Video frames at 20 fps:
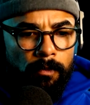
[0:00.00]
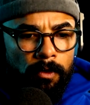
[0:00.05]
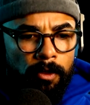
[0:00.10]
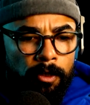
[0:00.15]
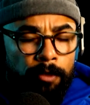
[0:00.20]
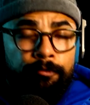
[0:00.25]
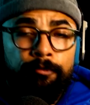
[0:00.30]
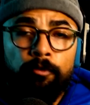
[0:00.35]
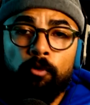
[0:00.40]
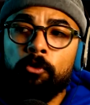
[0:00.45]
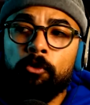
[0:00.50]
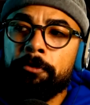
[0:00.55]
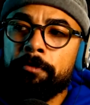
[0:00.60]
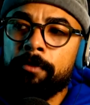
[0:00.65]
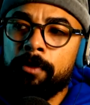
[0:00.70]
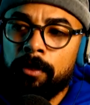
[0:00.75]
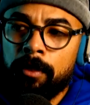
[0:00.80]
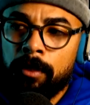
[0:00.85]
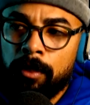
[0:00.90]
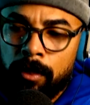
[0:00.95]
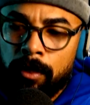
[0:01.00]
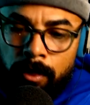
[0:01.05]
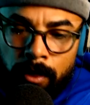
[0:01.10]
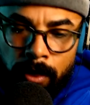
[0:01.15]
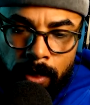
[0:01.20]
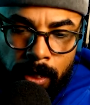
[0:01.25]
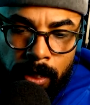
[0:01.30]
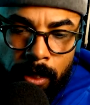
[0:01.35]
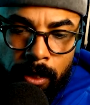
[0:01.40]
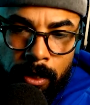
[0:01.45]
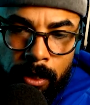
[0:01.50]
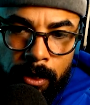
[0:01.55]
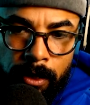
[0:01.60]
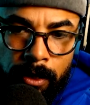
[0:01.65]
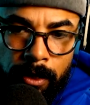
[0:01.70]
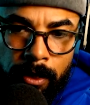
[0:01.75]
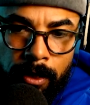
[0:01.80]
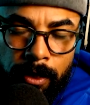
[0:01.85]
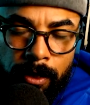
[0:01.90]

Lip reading: informed, and